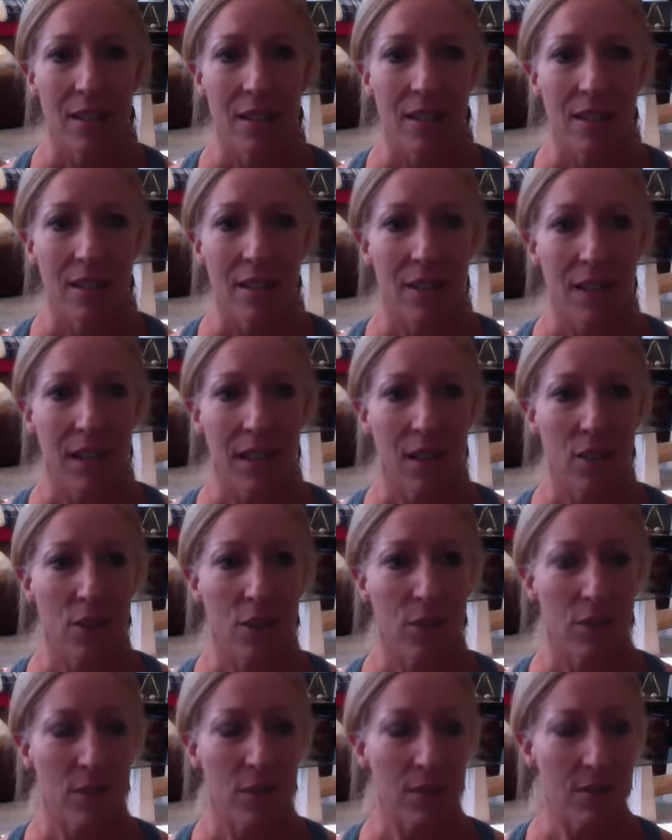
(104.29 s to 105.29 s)
like
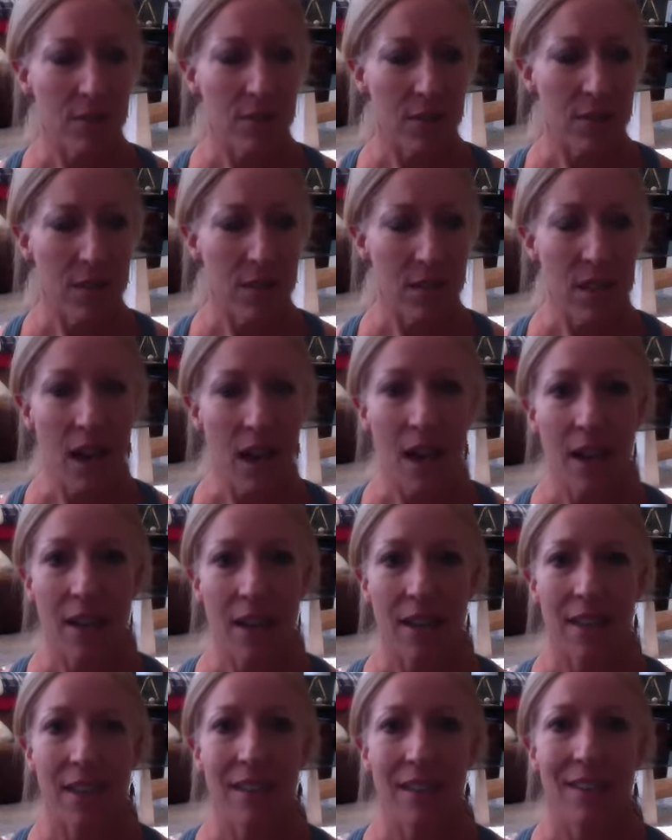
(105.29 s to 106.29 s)
you're stuck.
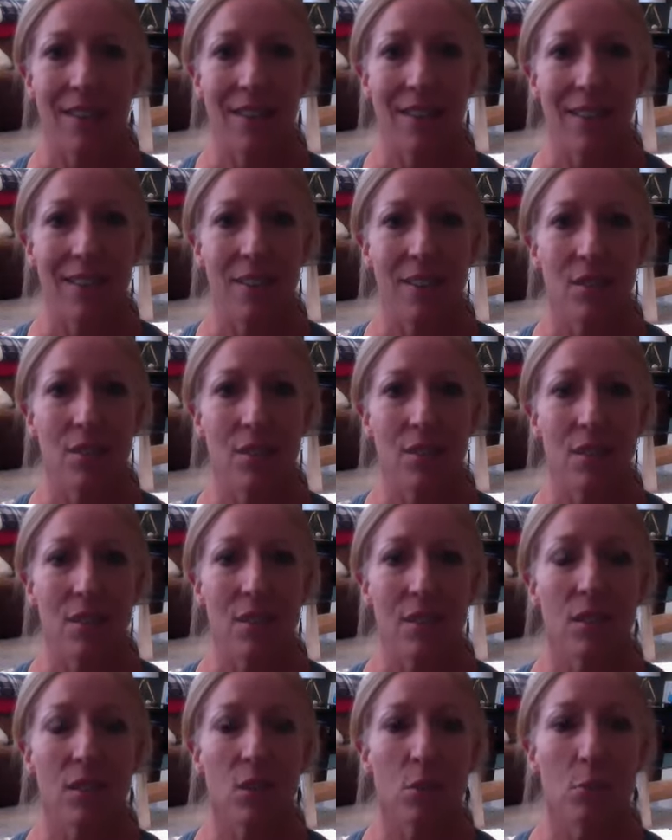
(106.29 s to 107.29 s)
There's a
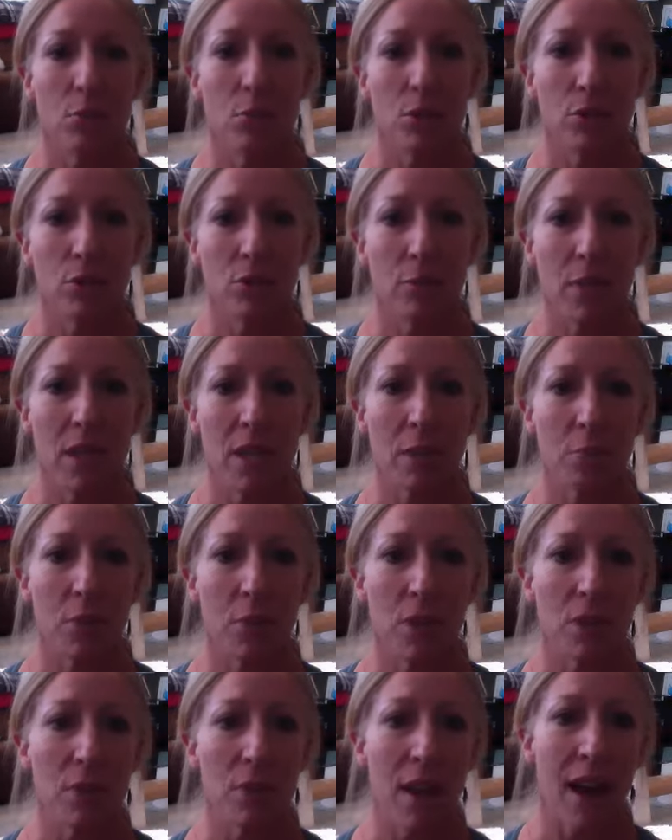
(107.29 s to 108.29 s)
little movement,
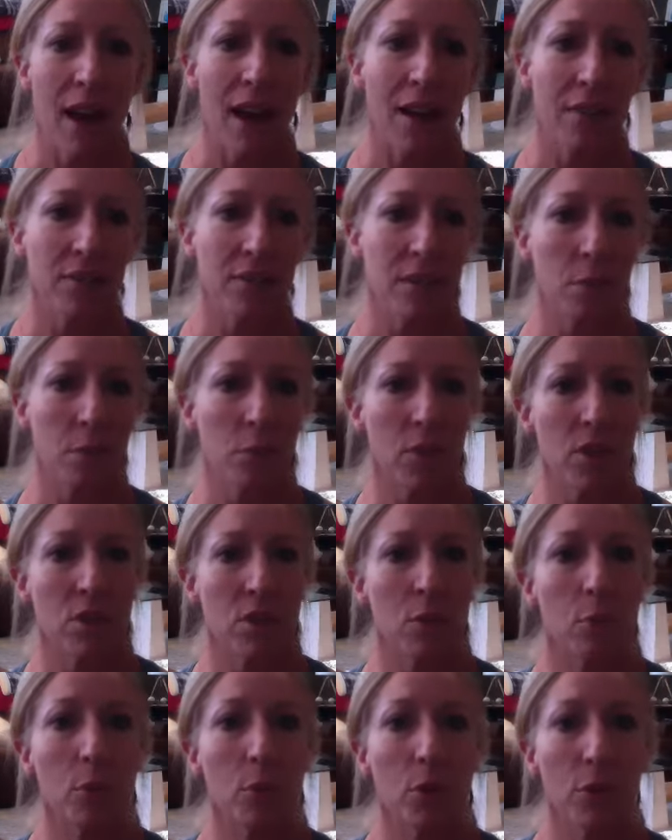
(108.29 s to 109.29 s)
but you have something to
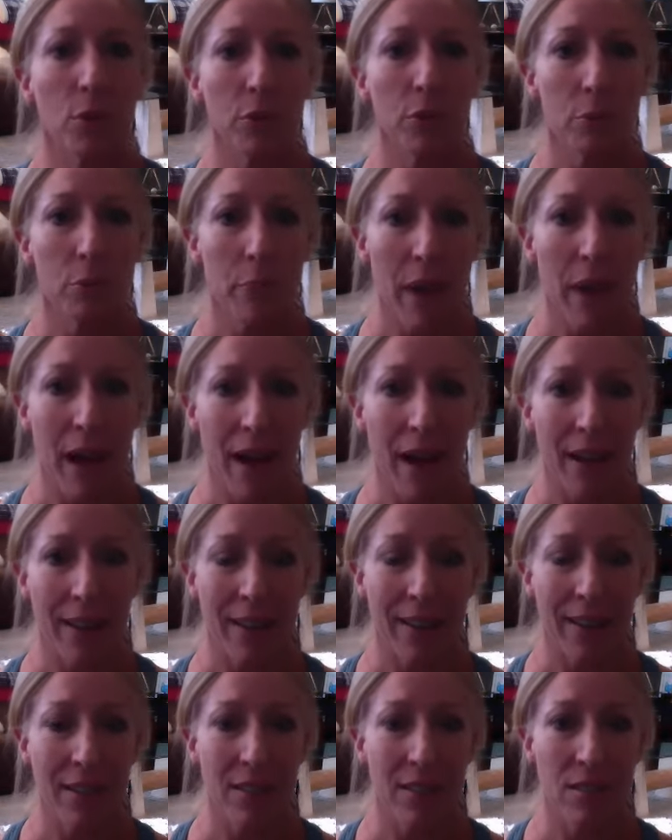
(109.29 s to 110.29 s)
pull you back
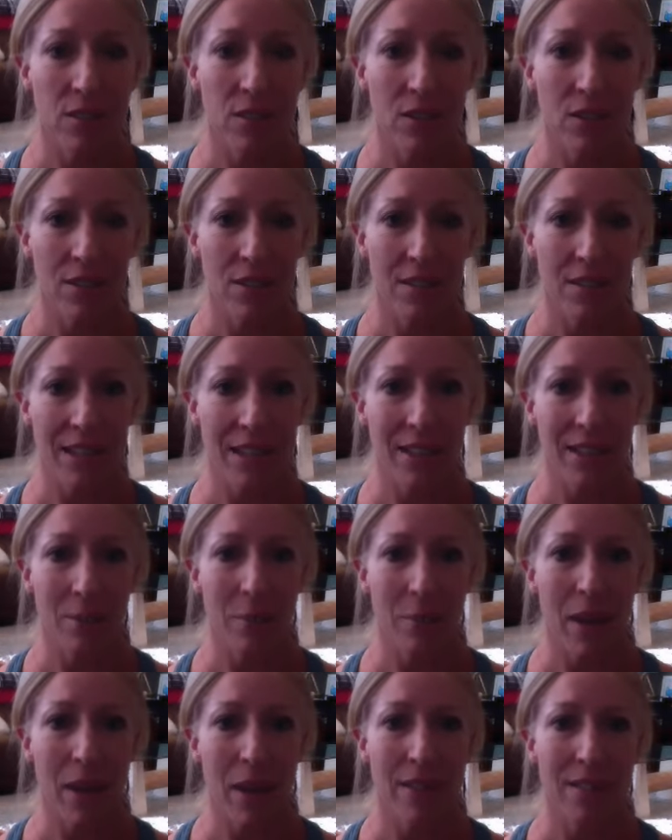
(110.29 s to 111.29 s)
to your center,
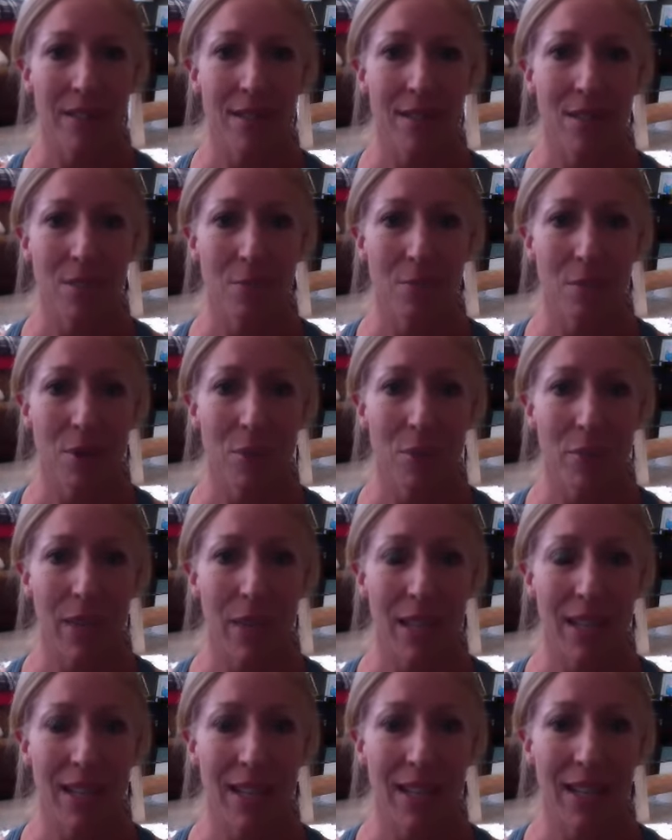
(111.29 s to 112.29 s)
back to this
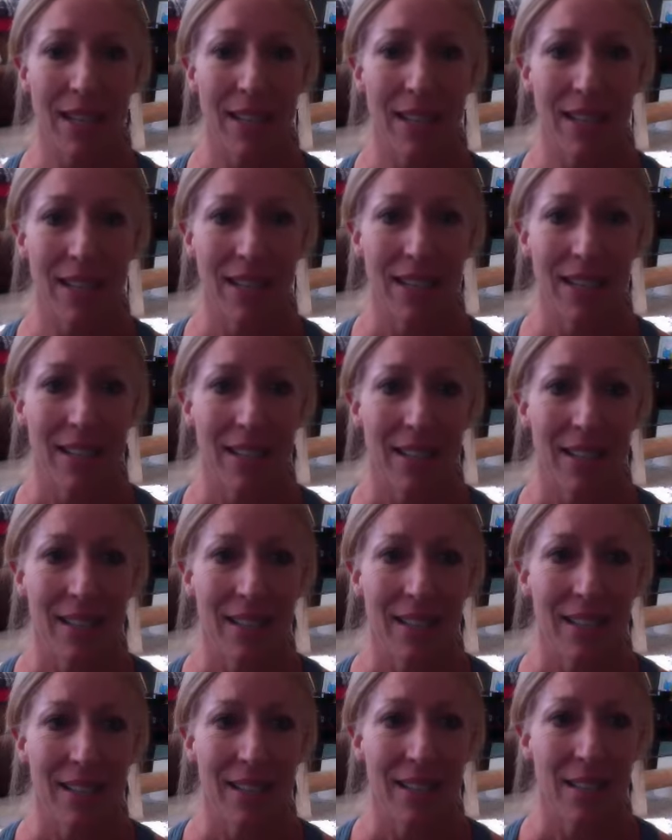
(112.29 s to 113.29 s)
moment.
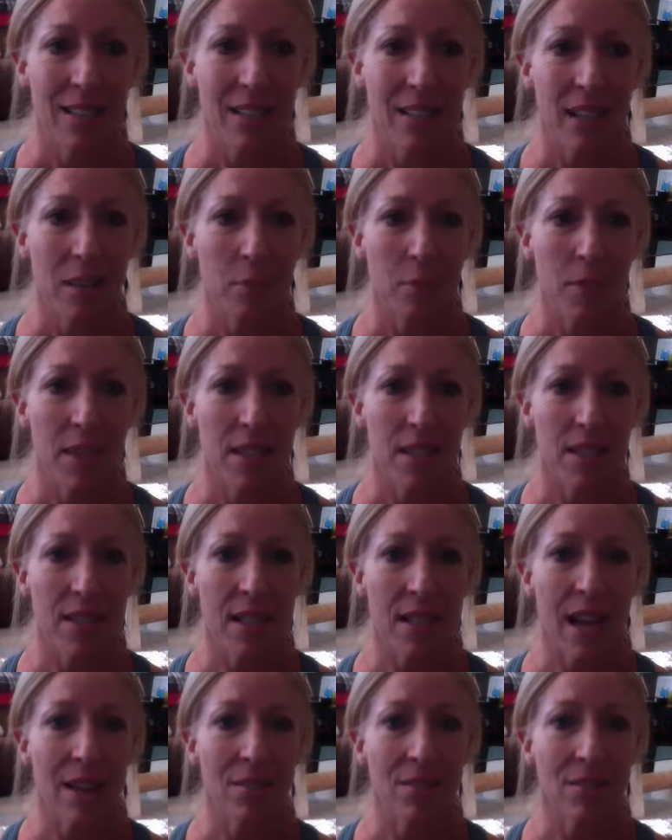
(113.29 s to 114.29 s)
Just let it be the
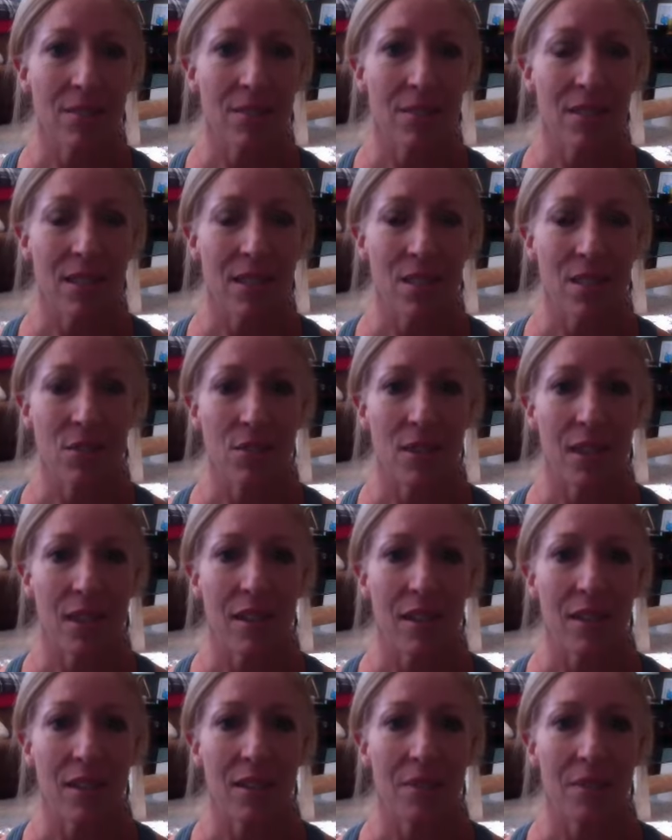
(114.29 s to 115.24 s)
sounds that you hear,